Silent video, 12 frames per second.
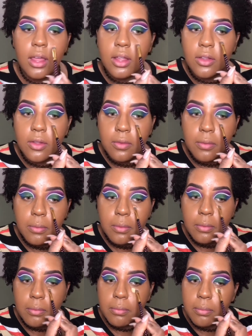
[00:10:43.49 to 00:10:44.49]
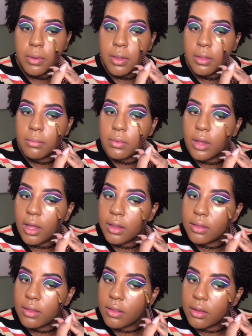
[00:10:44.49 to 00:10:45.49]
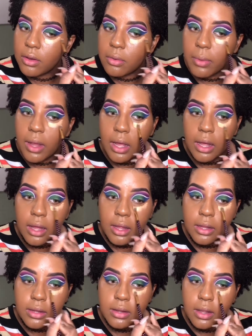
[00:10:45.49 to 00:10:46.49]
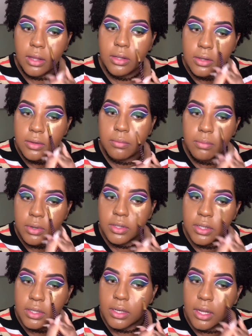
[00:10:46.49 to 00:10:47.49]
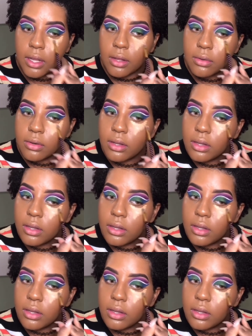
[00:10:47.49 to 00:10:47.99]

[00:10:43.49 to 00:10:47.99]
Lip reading: just put some dots under my eye and just brush it down.